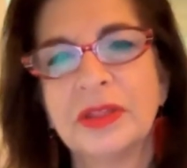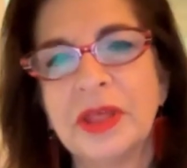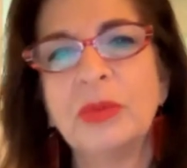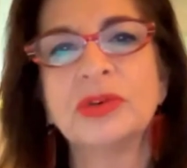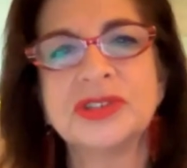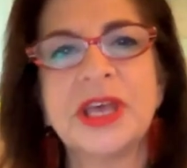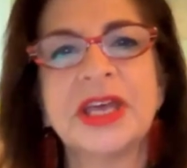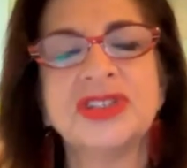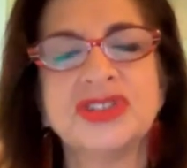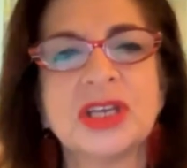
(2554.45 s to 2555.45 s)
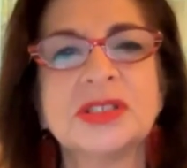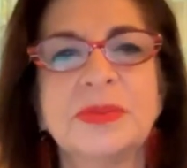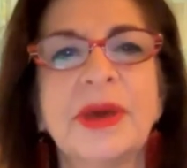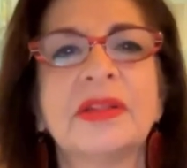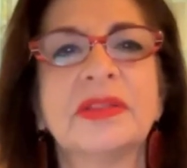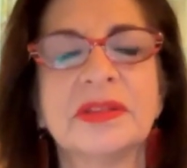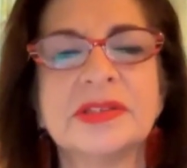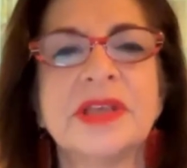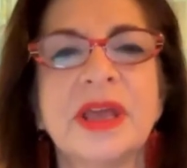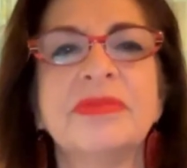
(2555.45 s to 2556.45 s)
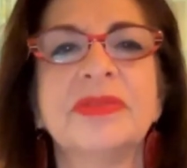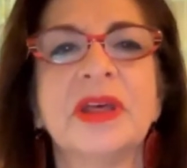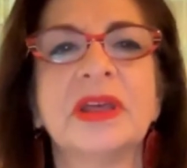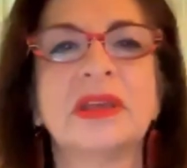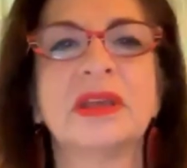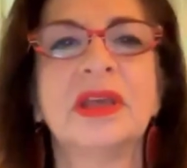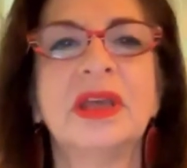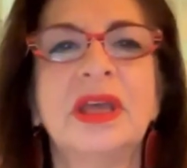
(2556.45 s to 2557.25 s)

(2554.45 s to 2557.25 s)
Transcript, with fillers: they will say just about the same thing.